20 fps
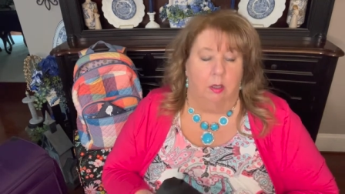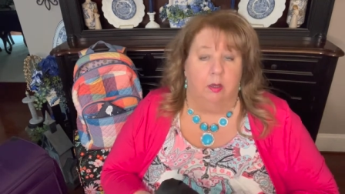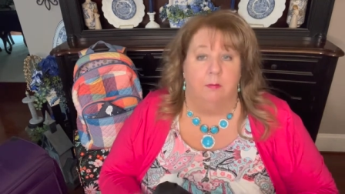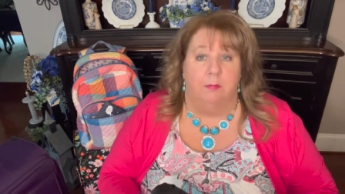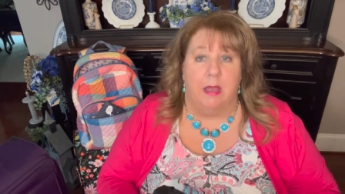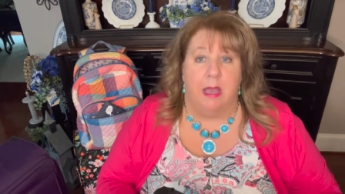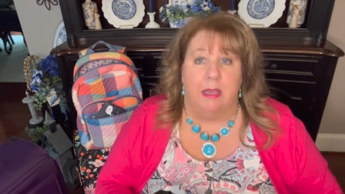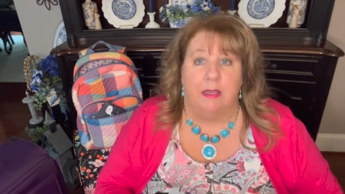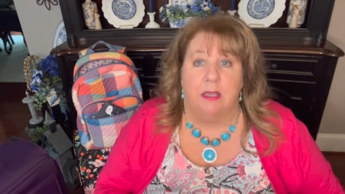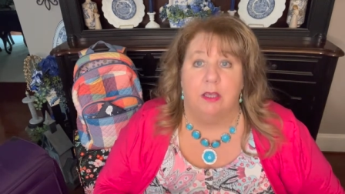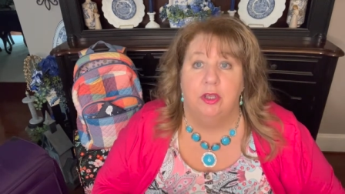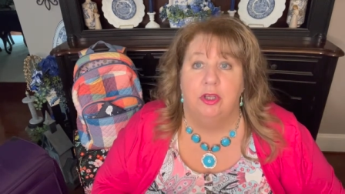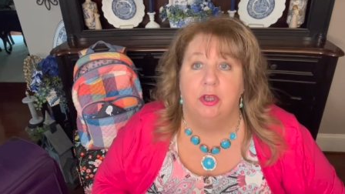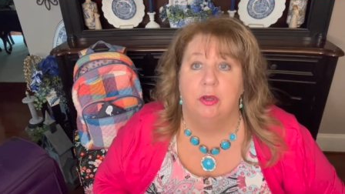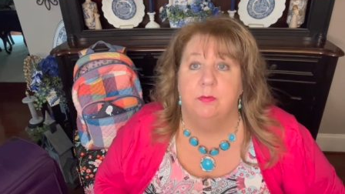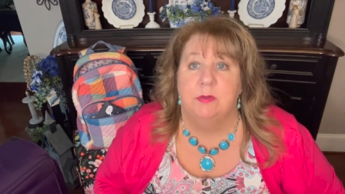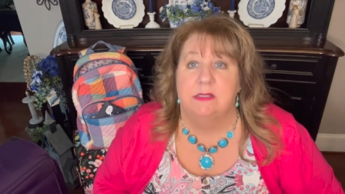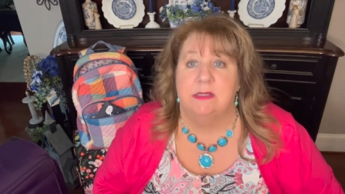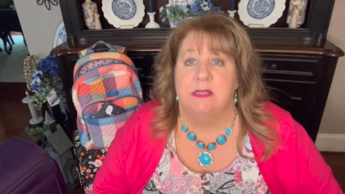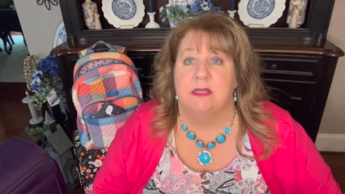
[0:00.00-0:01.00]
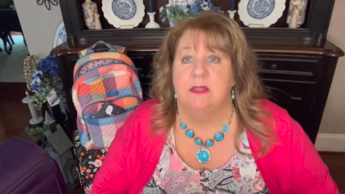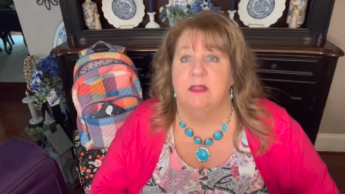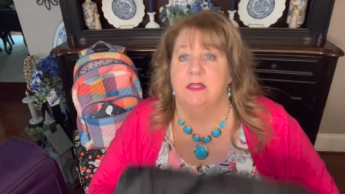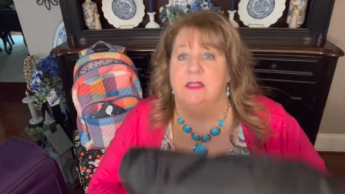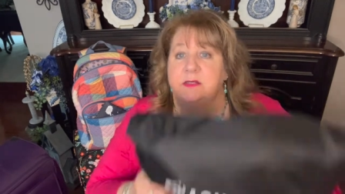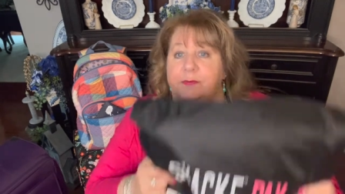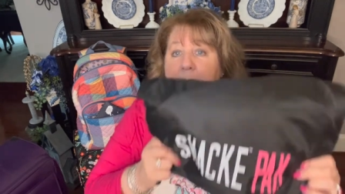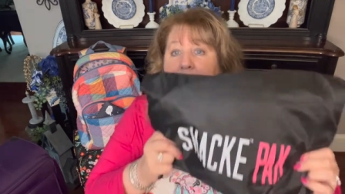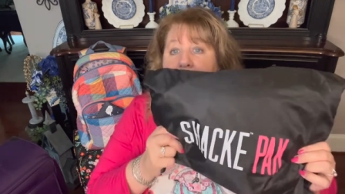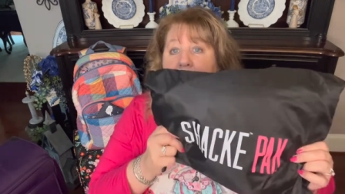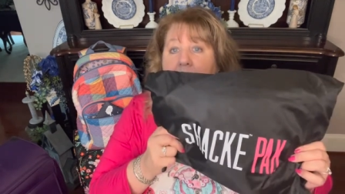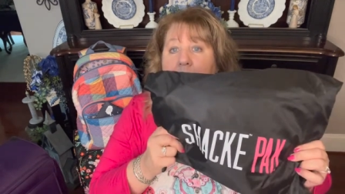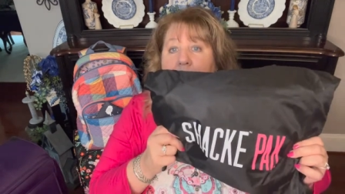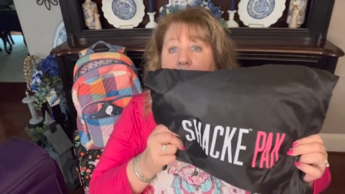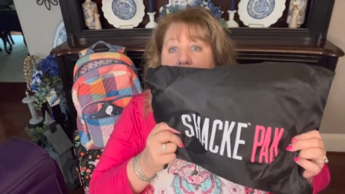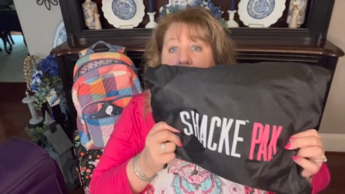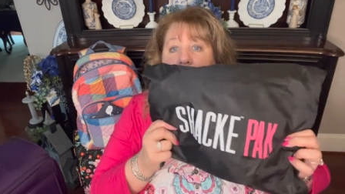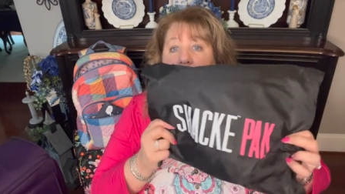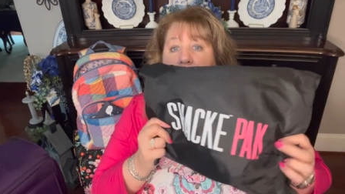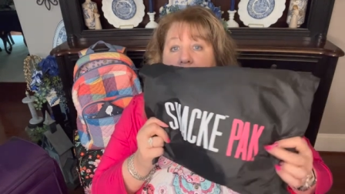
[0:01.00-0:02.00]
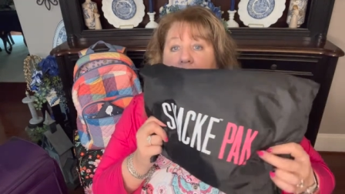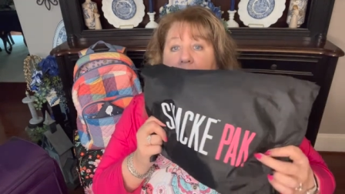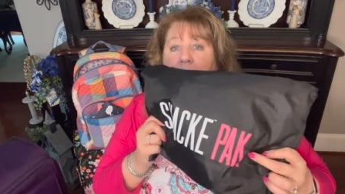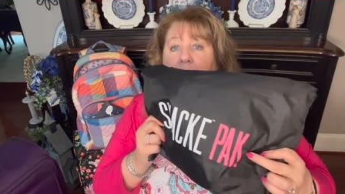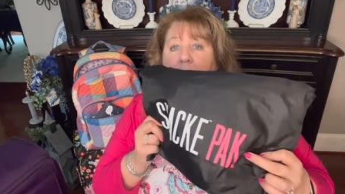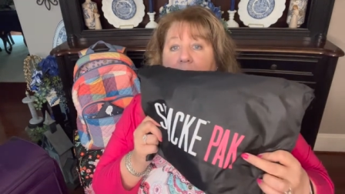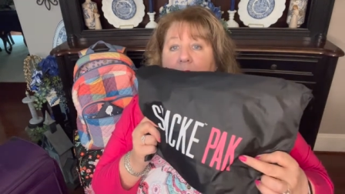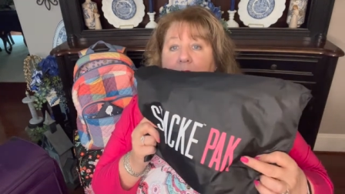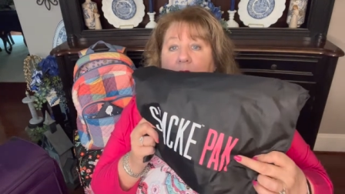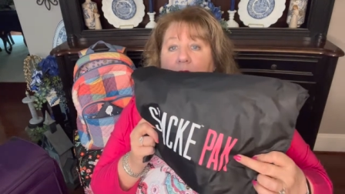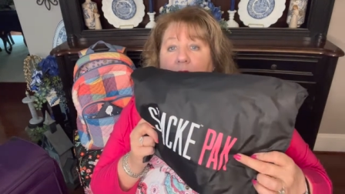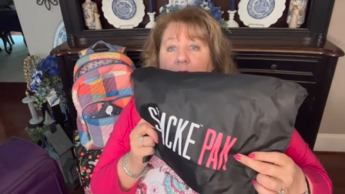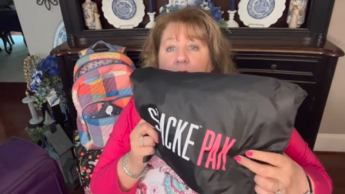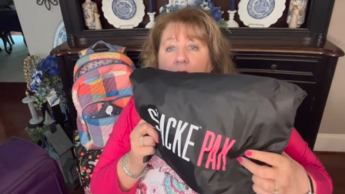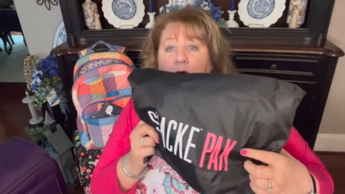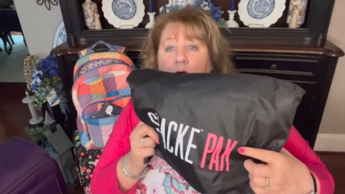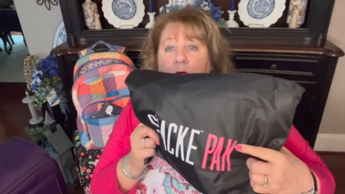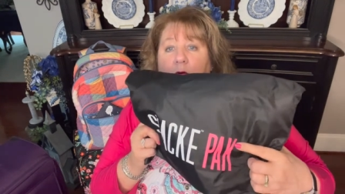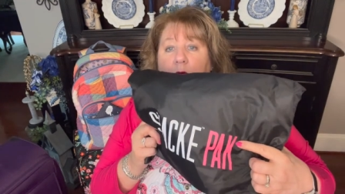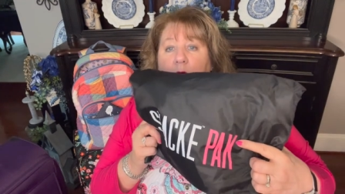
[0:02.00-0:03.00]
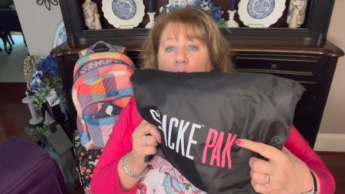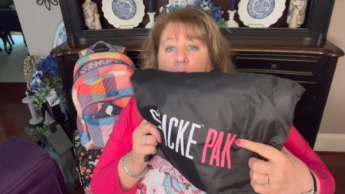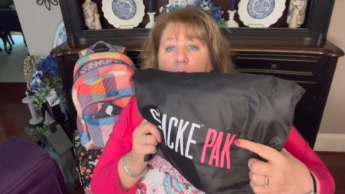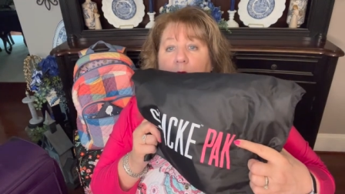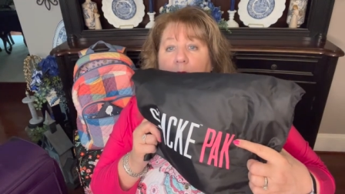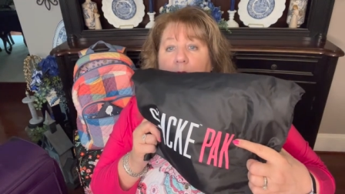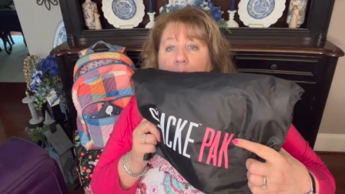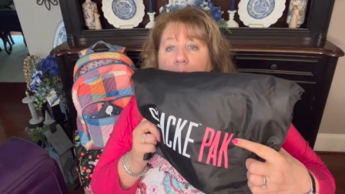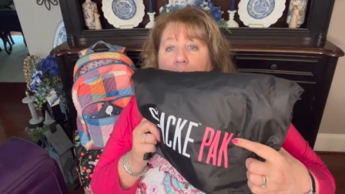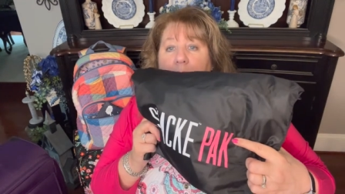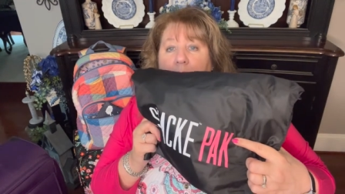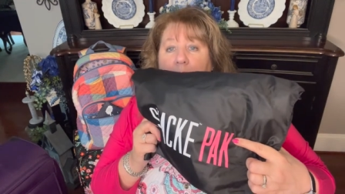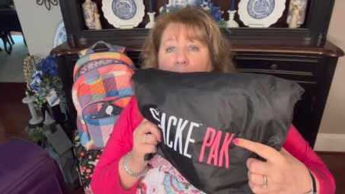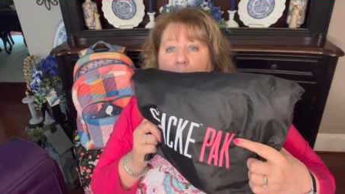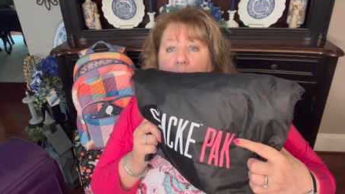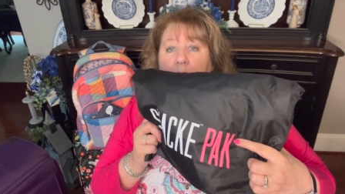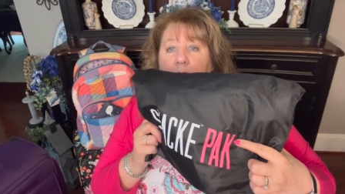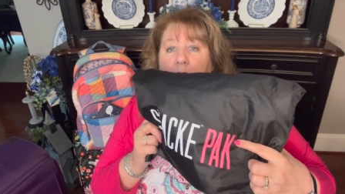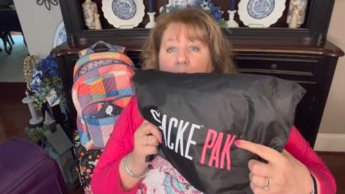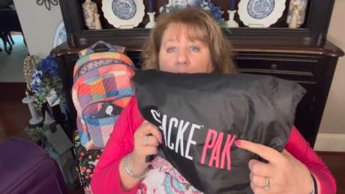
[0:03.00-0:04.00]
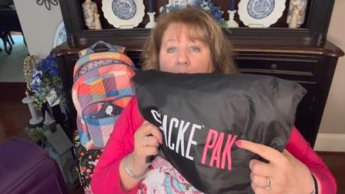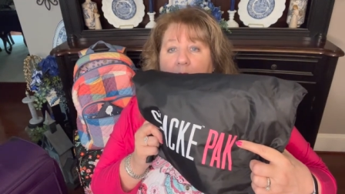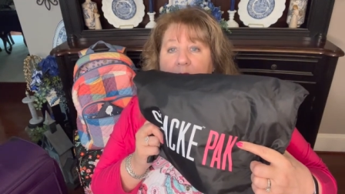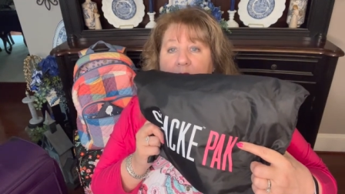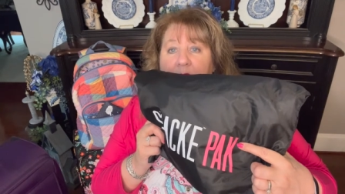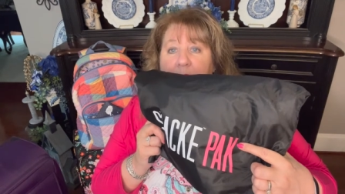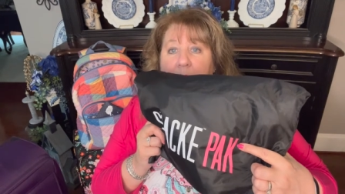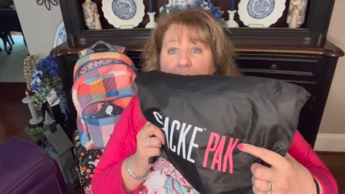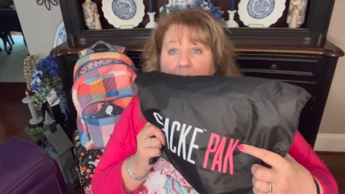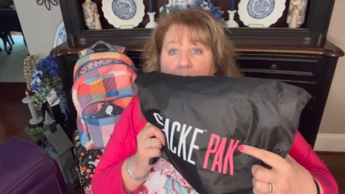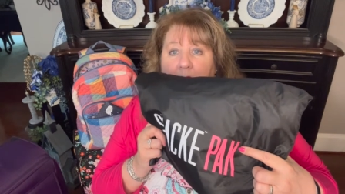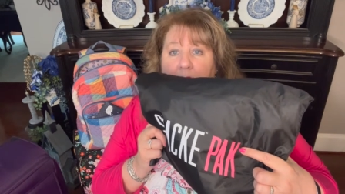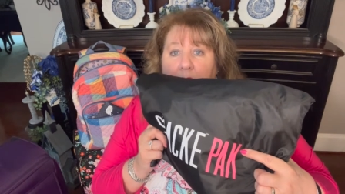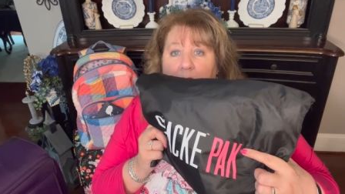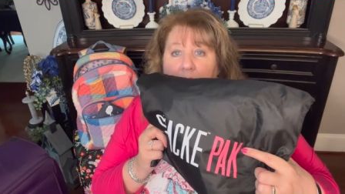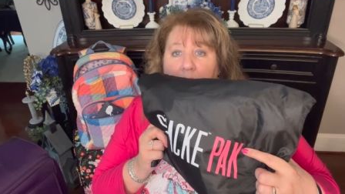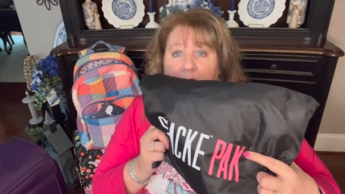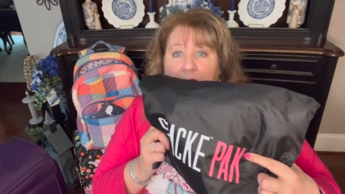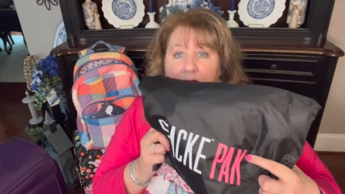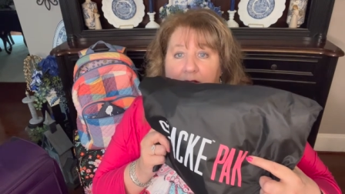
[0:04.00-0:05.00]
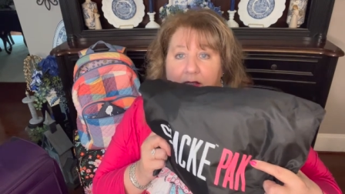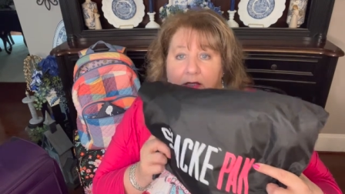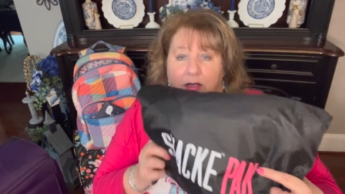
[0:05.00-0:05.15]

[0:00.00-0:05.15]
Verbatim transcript: packing cube is in this bag by looking at the little pack is pink. And that's the